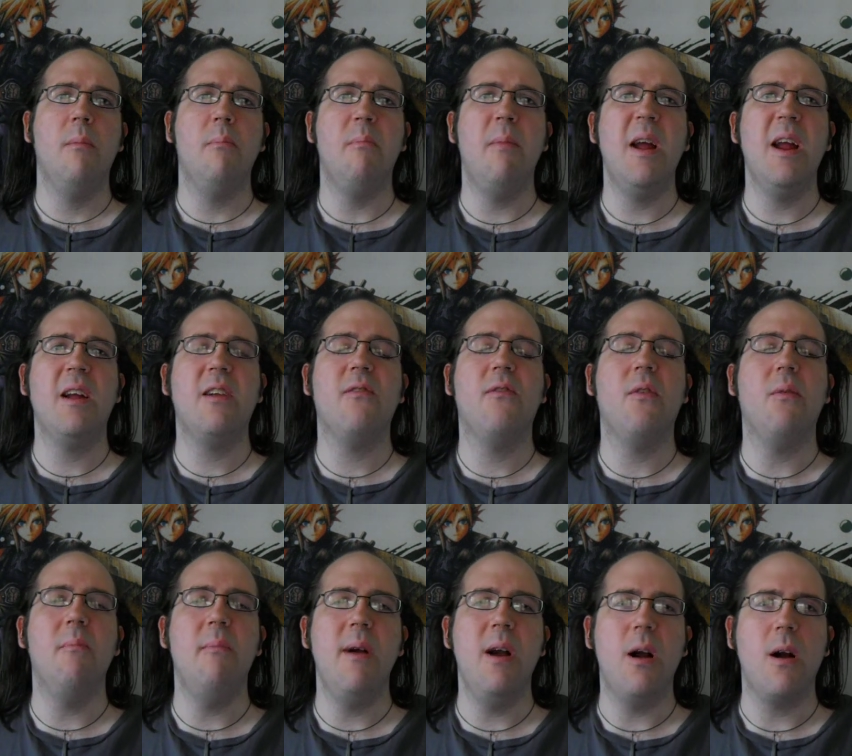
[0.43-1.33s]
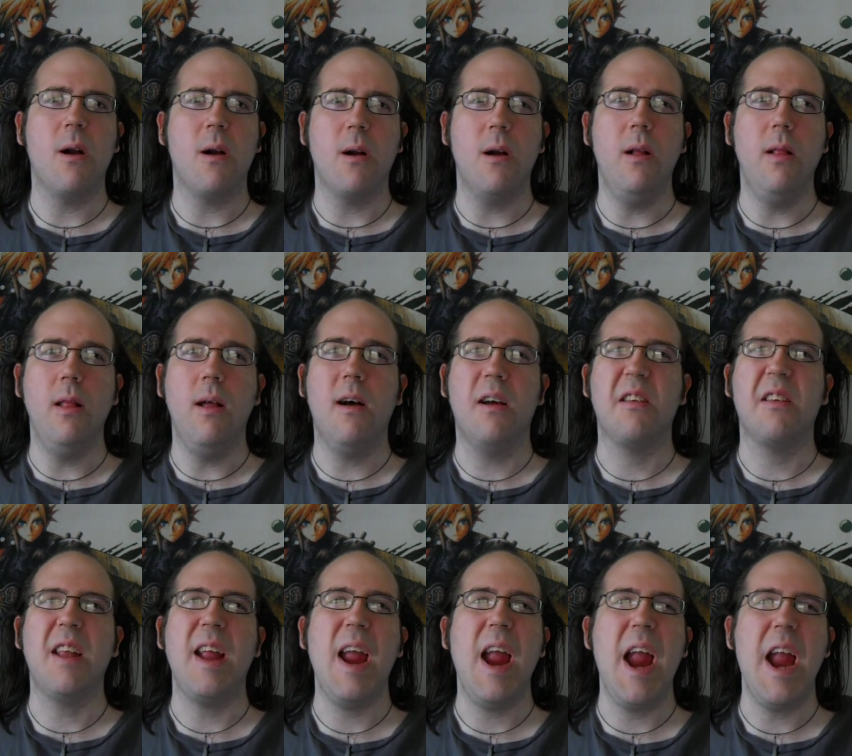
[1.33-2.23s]
Bank of America lost
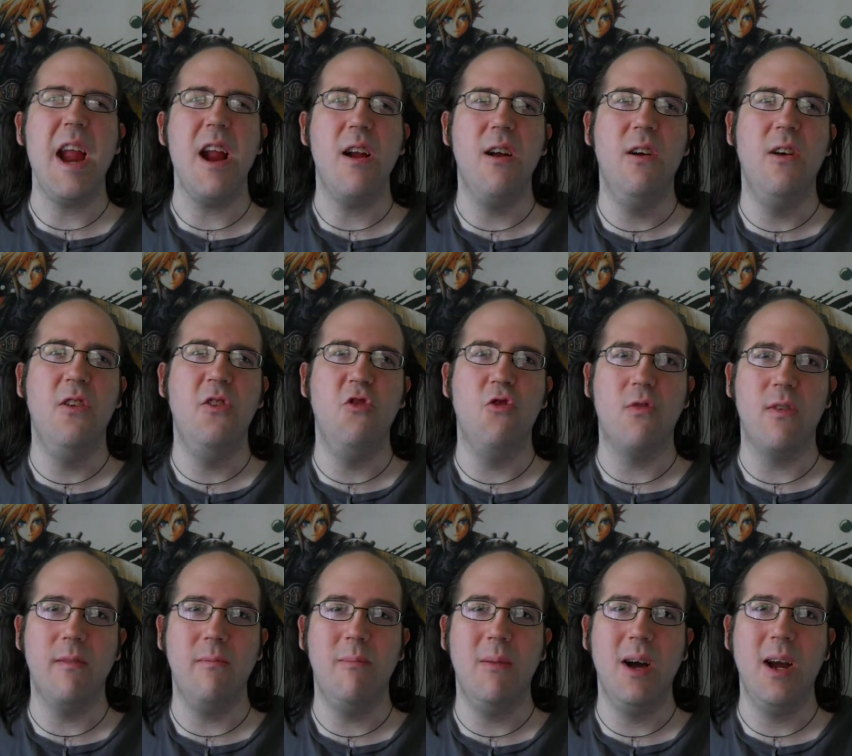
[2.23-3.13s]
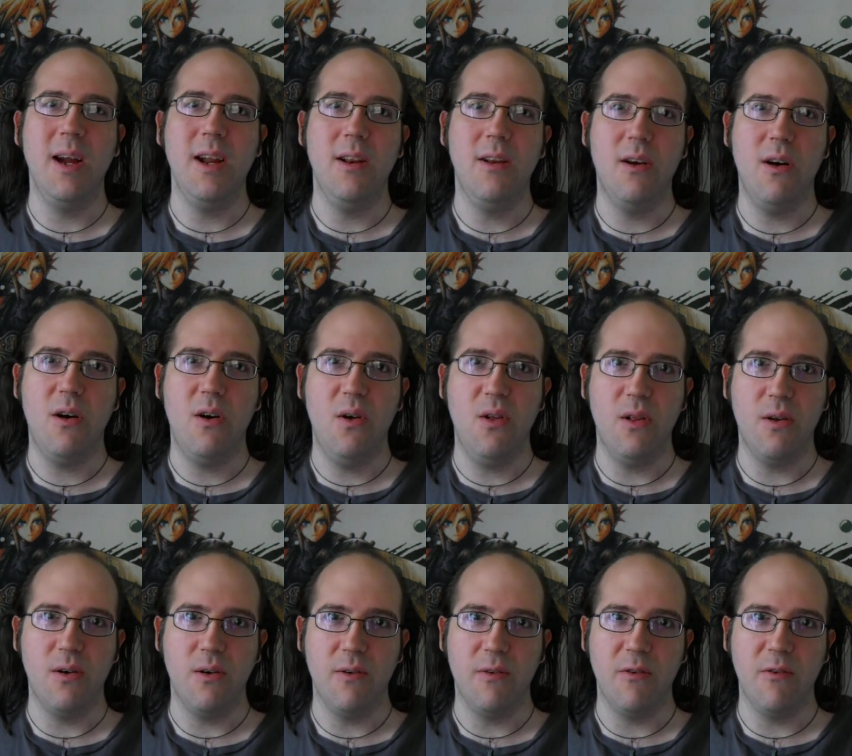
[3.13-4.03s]
800 of my
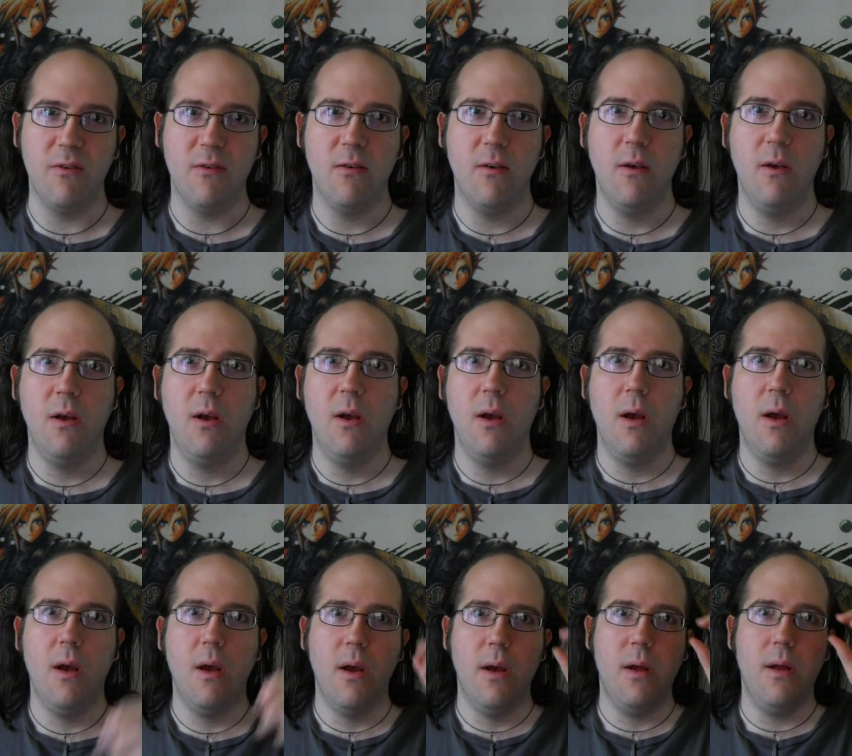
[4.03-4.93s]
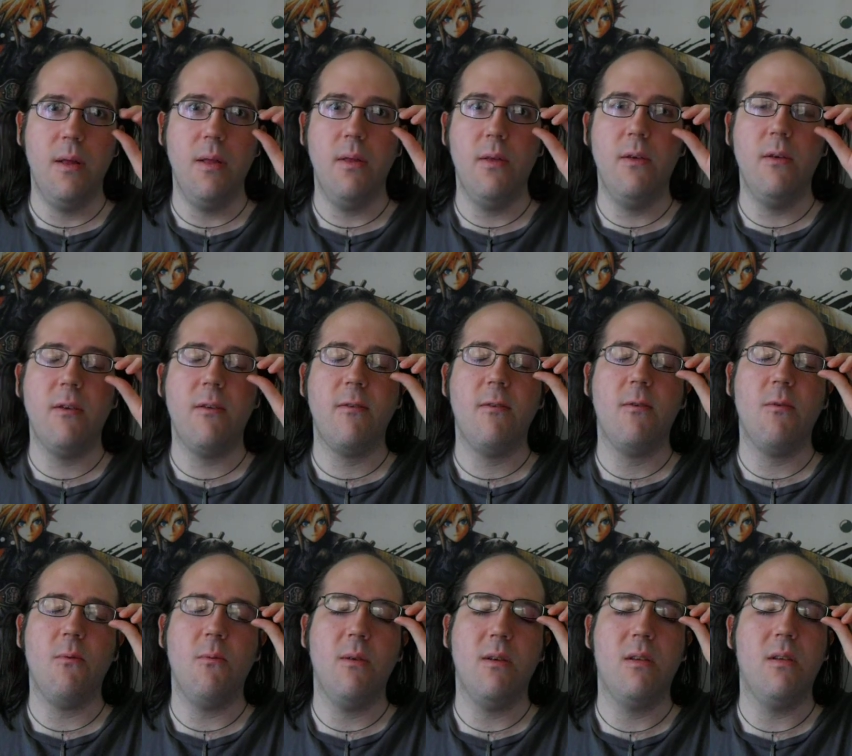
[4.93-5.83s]
dollars. This
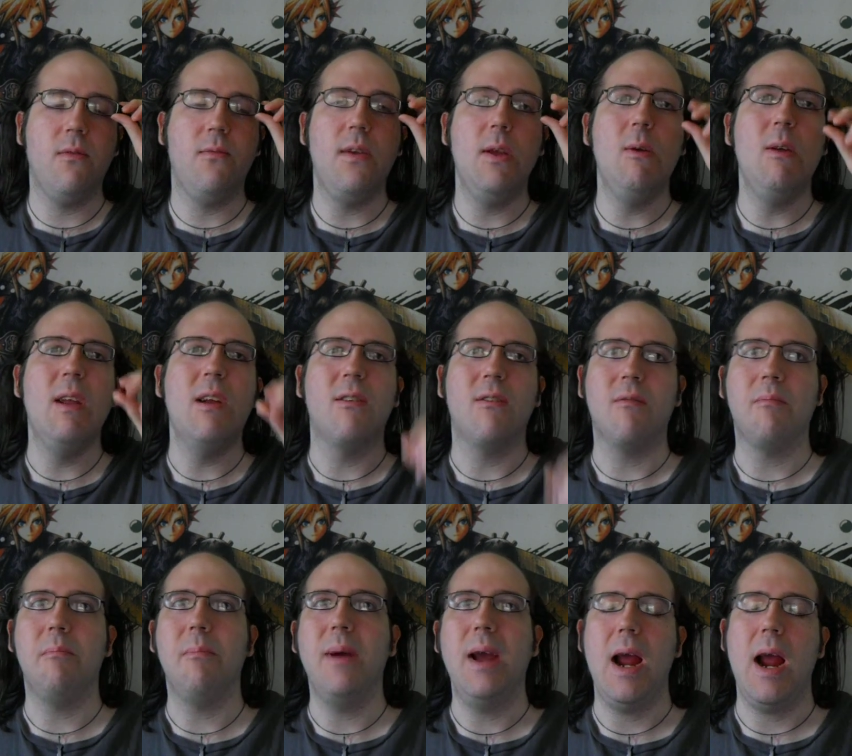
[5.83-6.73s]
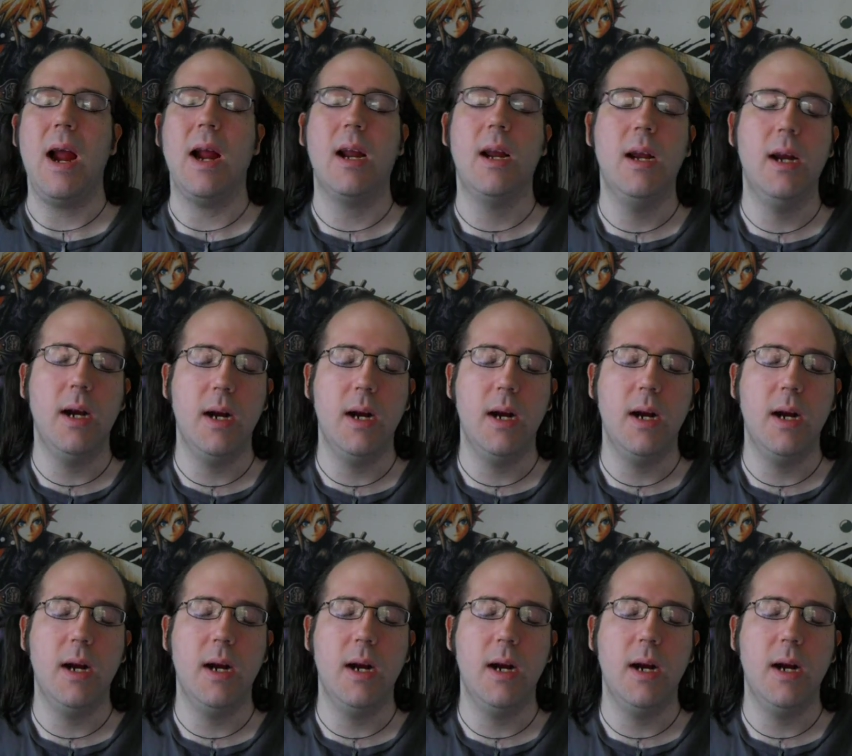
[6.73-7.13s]
was a few years back.